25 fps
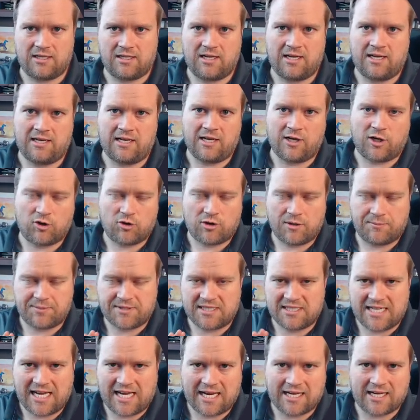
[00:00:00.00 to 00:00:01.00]
it
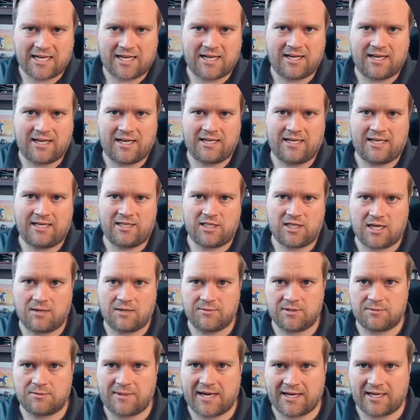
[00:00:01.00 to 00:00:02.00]
encrypts data and it
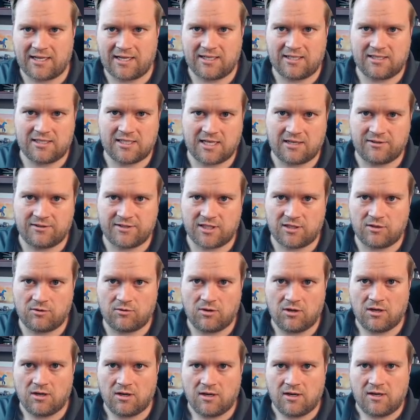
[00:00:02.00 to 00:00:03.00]
comes back and it tells you
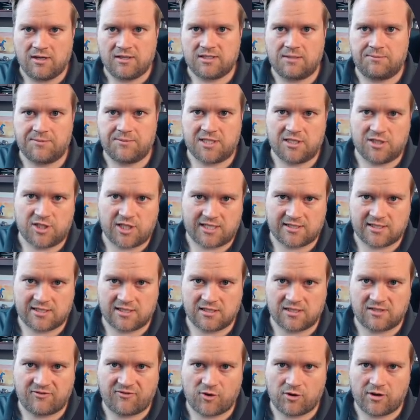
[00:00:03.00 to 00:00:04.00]
some
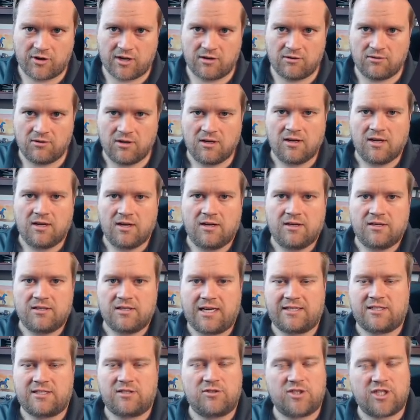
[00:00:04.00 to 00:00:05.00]
suggestions for you.
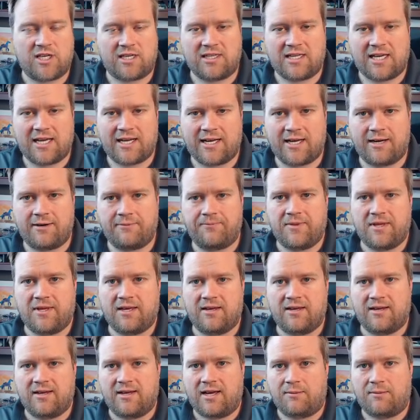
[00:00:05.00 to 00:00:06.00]
Yeah, so check that out.
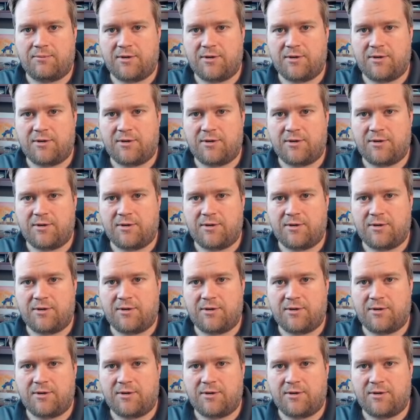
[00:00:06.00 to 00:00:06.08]
I